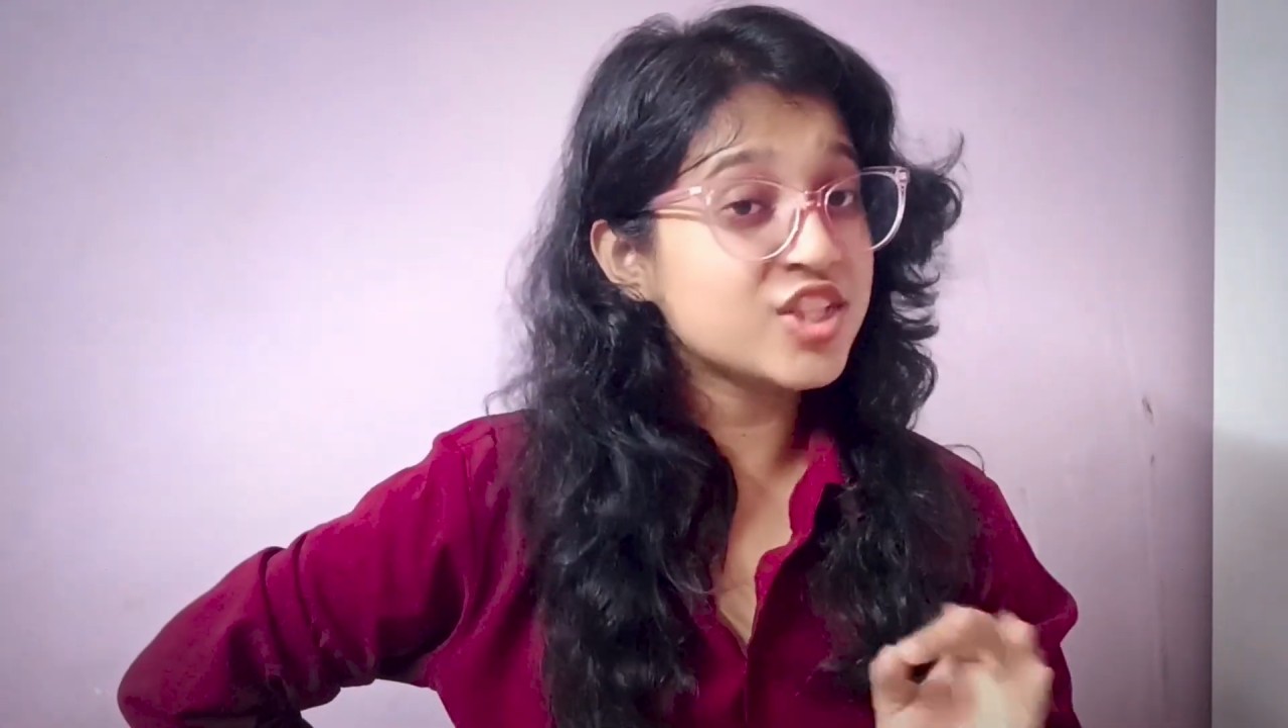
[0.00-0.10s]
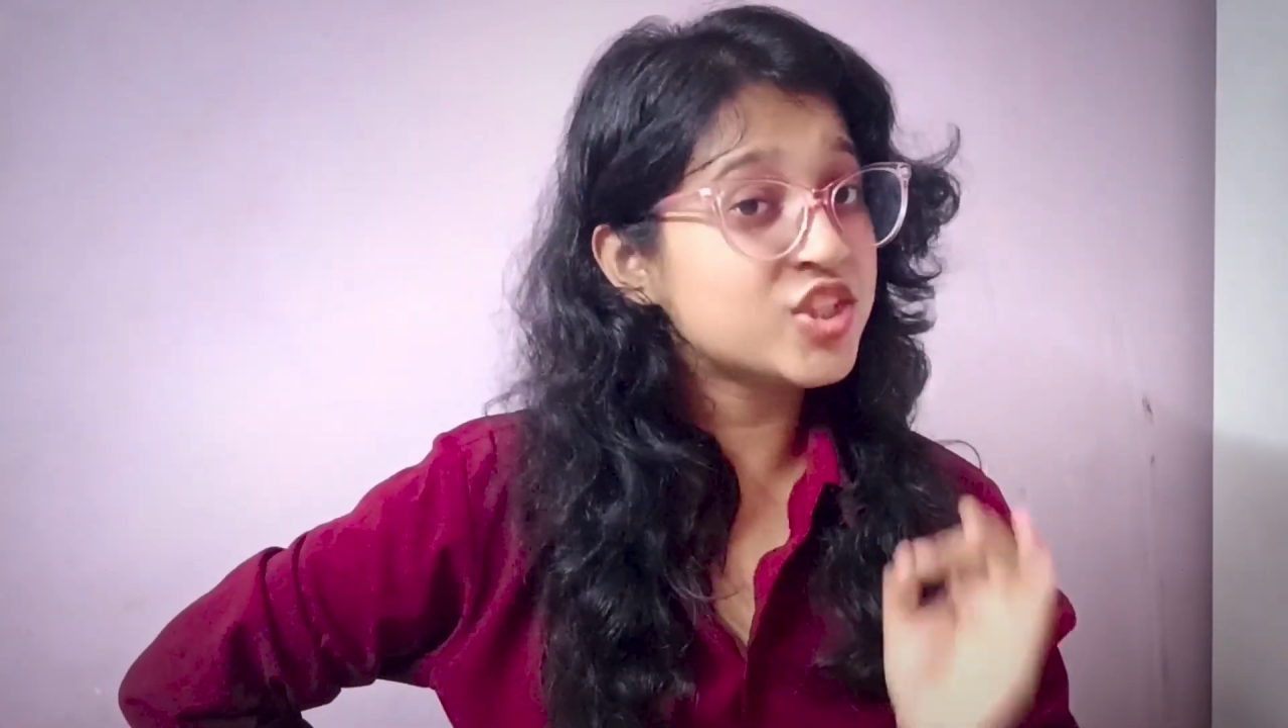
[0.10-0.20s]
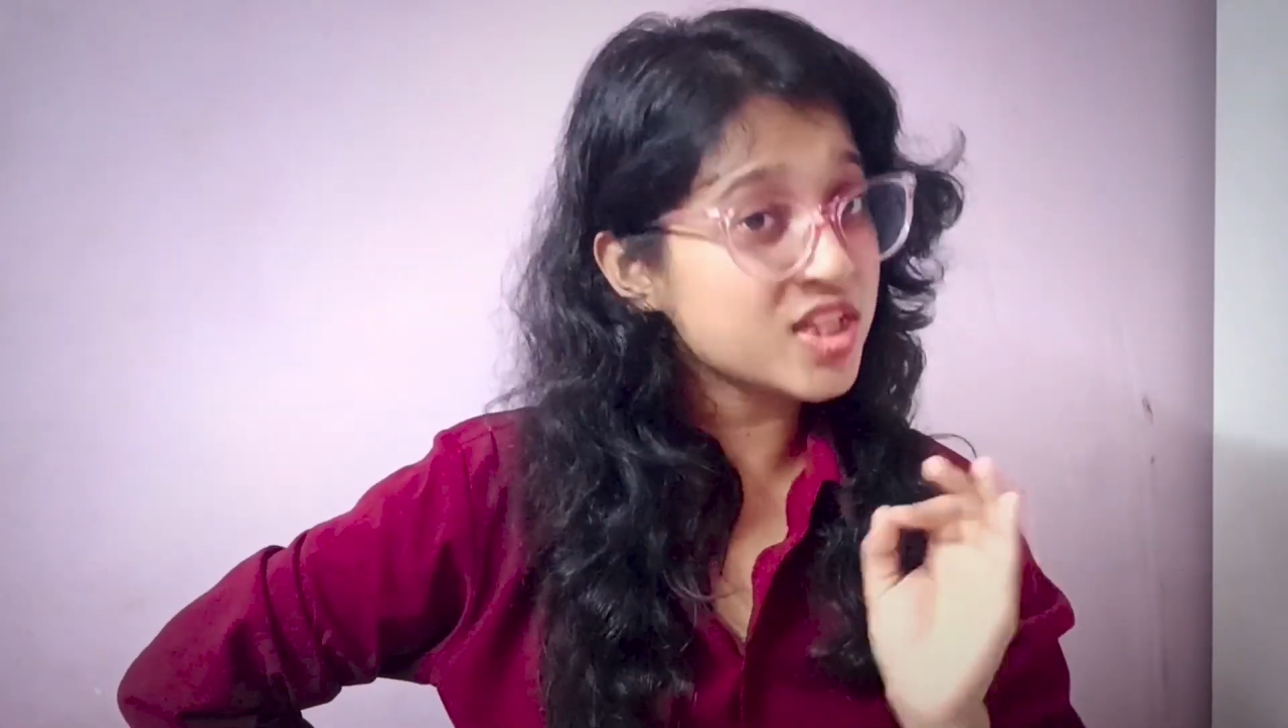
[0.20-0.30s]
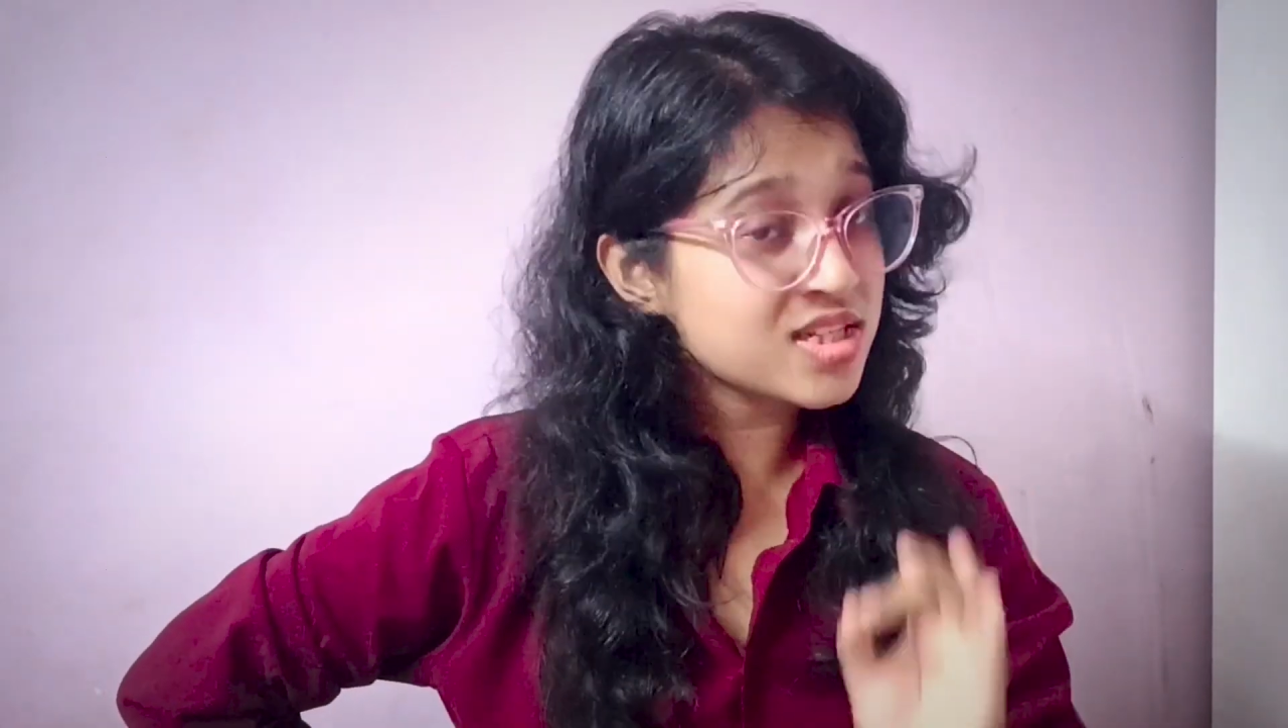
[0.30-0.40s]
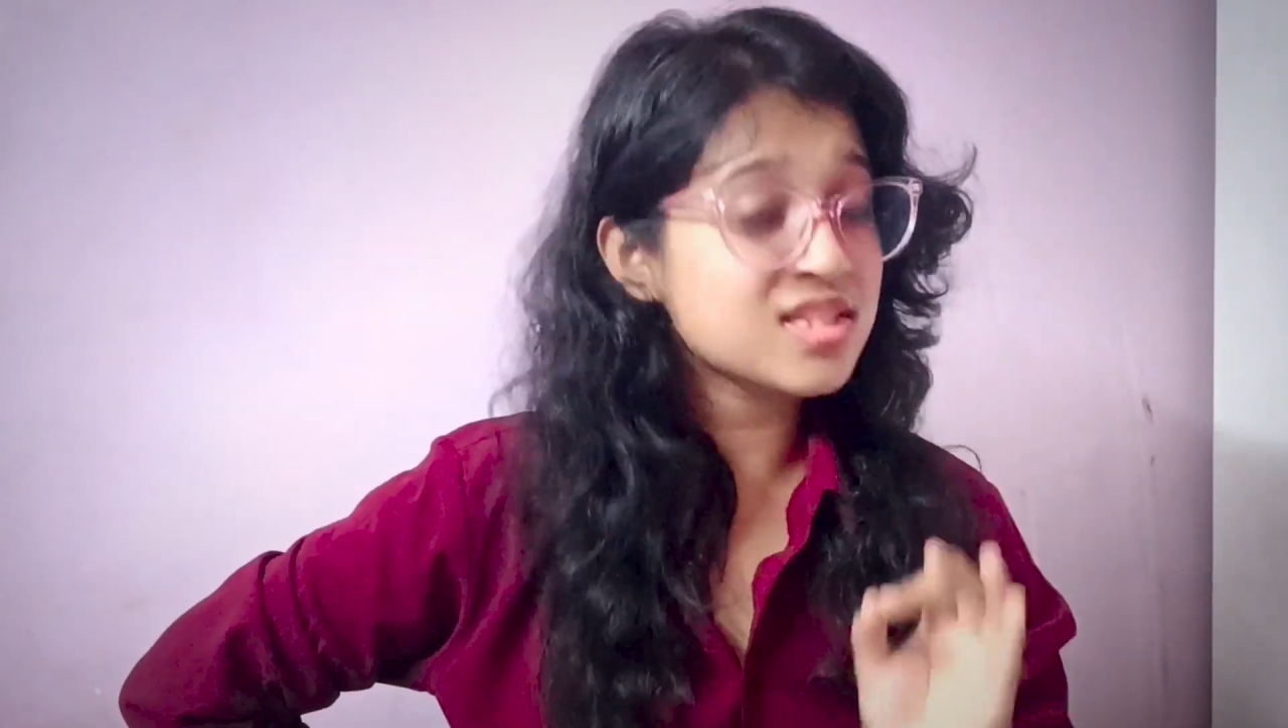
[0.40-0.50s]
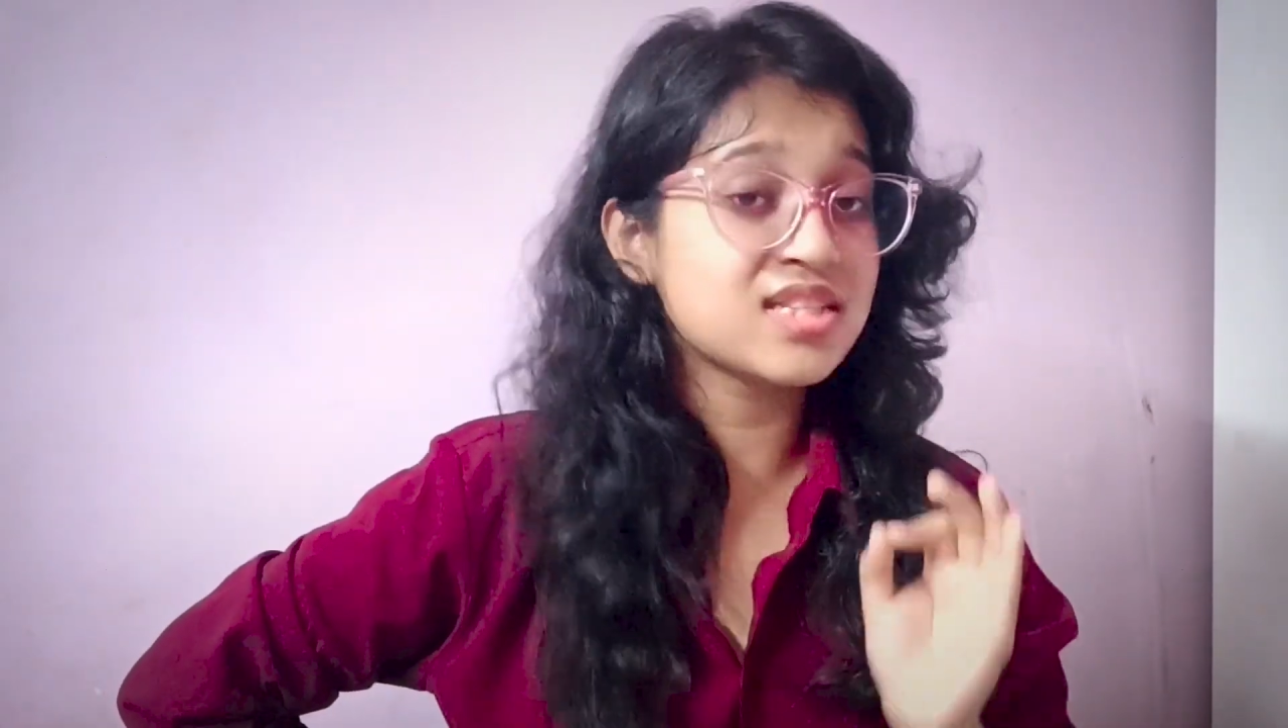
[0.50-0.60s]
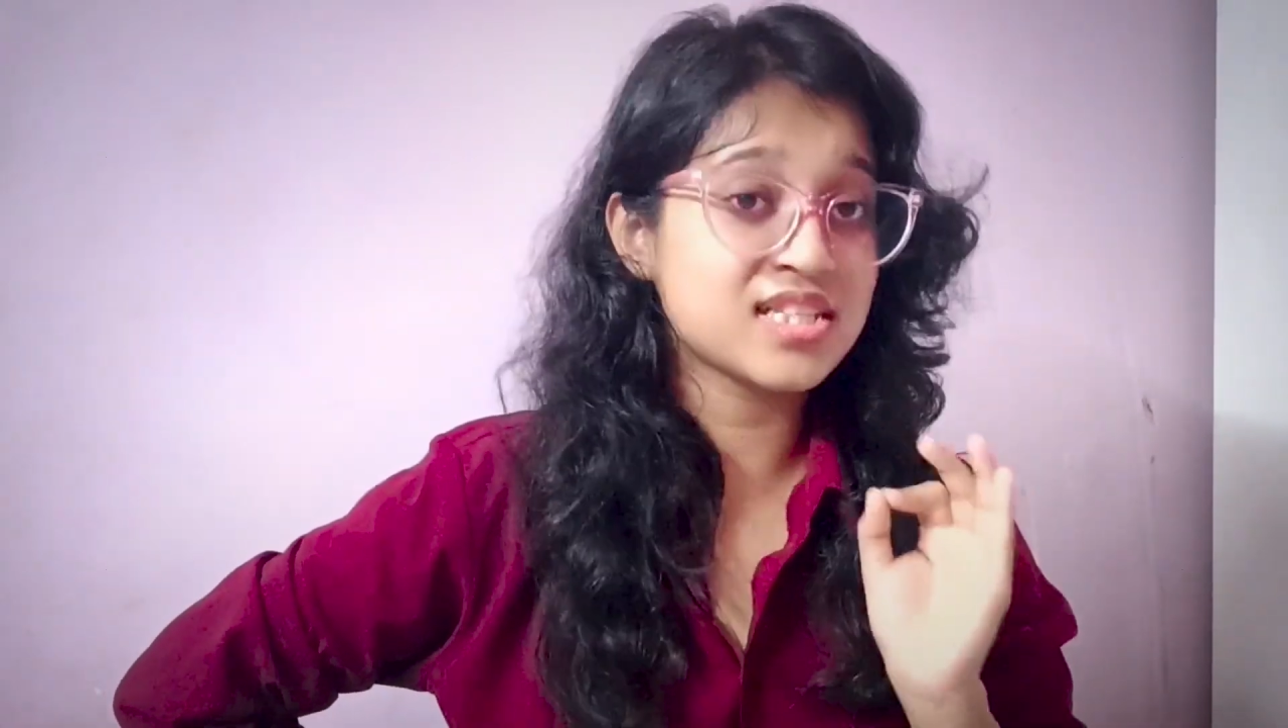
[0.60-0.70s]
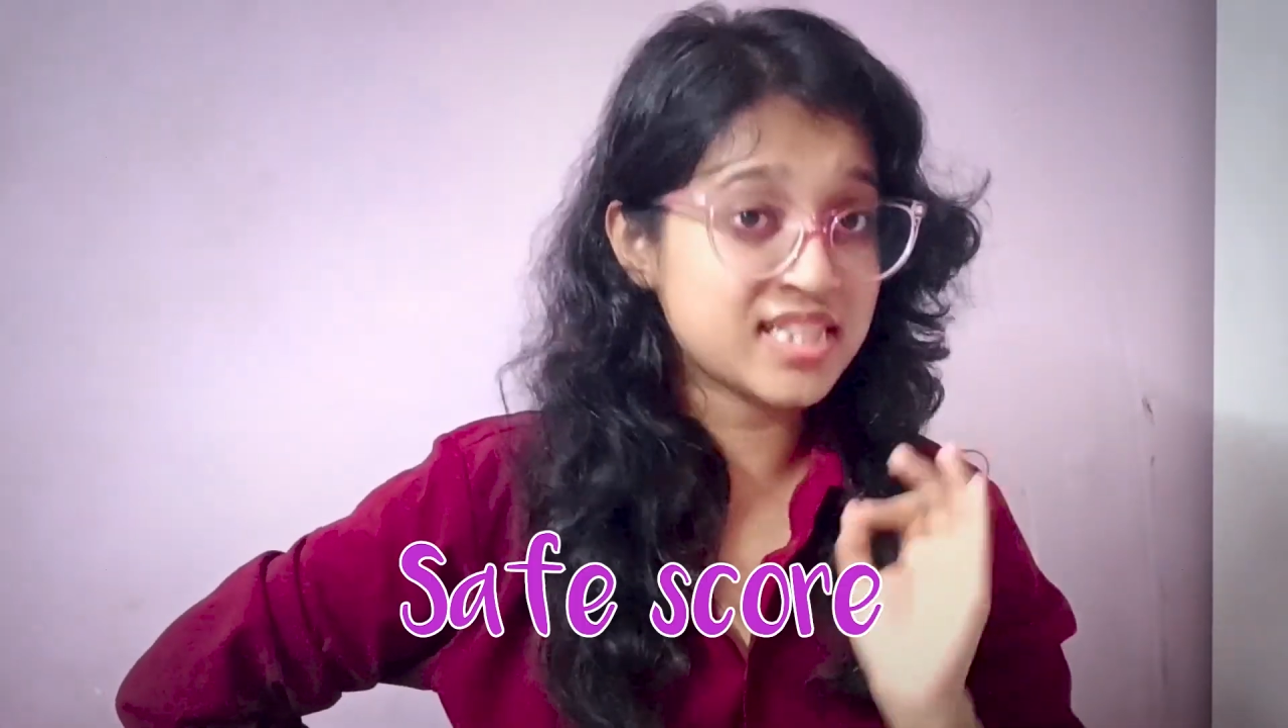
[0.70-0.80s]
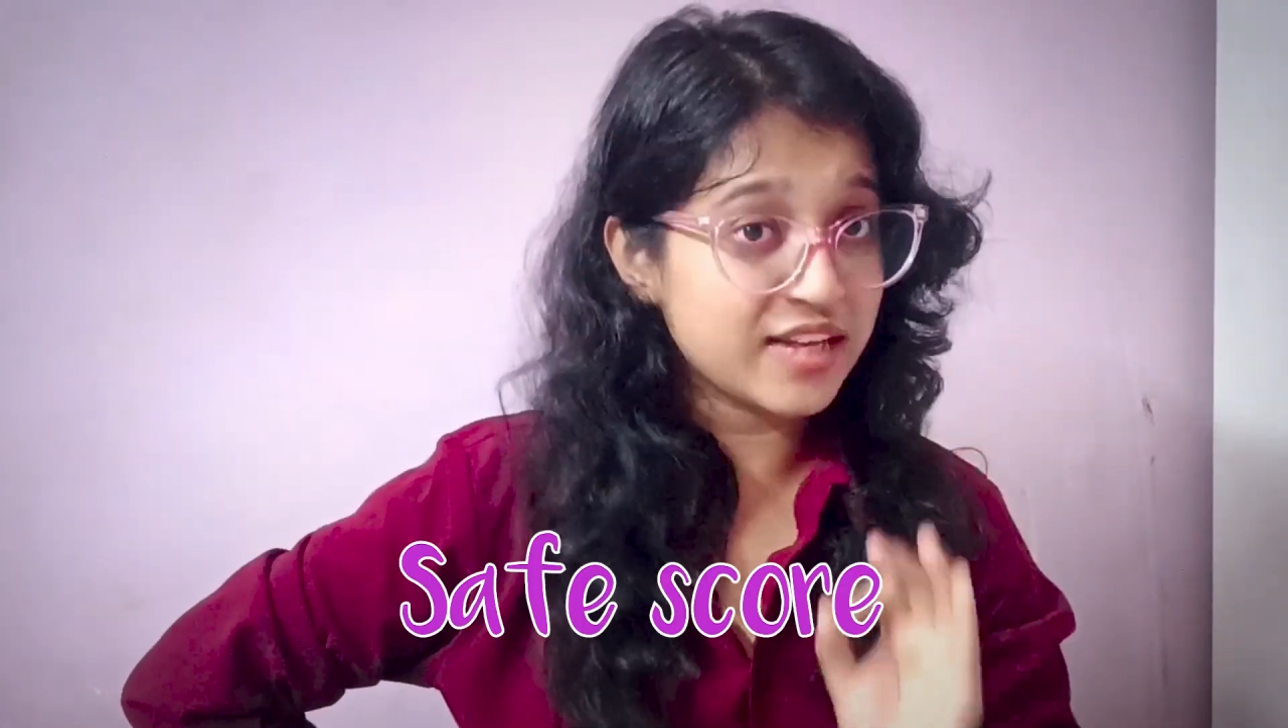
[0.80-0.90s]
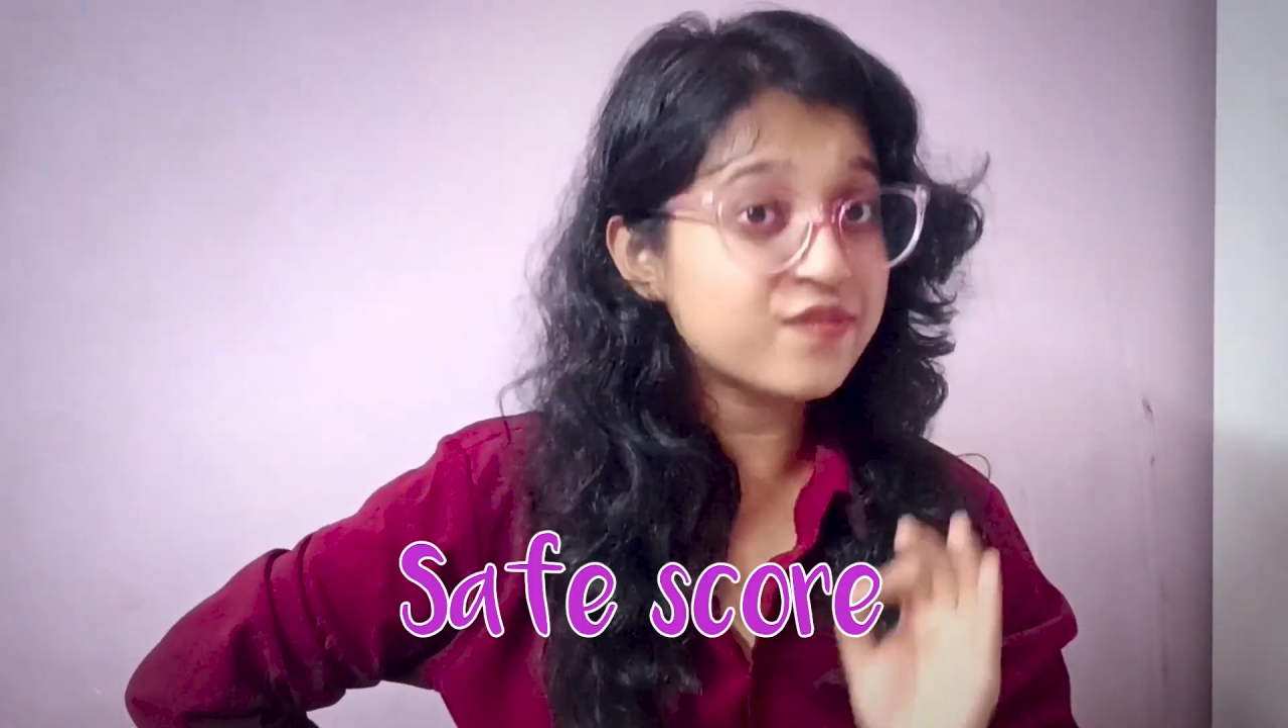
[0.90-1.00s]
just the
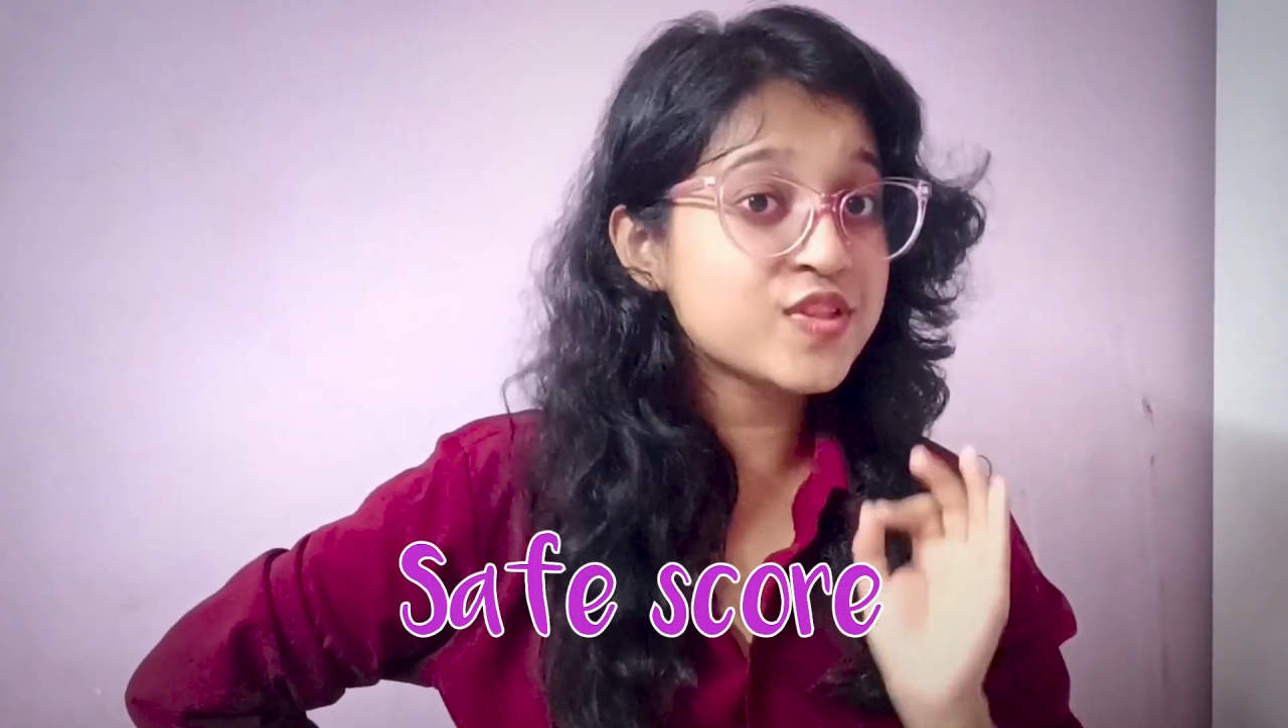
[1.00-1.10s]
safe